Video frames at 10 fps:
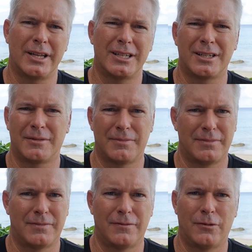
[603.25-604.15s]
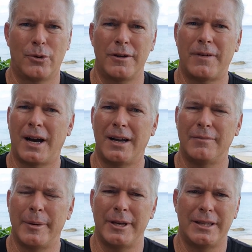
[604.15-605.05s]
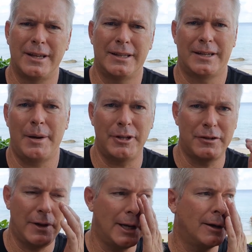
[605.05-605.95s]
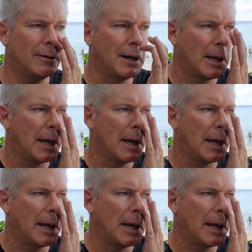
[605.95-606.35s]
I think it's 45, maybe at the time of this video.